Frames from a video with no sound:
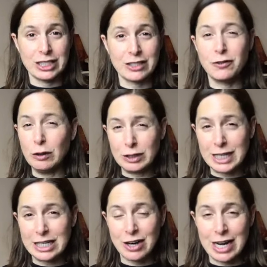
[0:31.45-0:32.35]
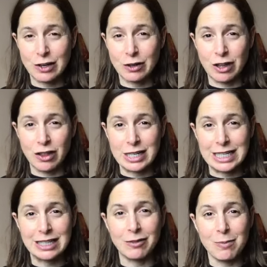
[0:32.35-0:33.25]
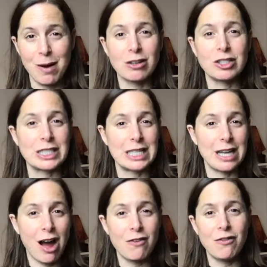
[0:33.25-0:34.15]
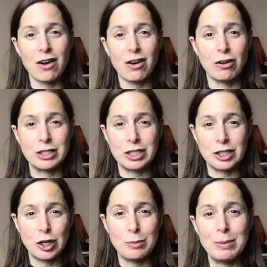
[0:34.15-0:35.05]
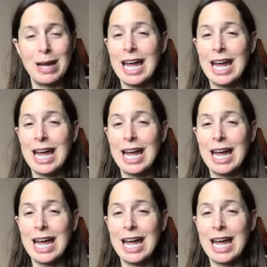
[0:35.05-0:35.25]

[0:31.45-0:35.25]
It's a full day training on the 13th of March. It's live on Zoom.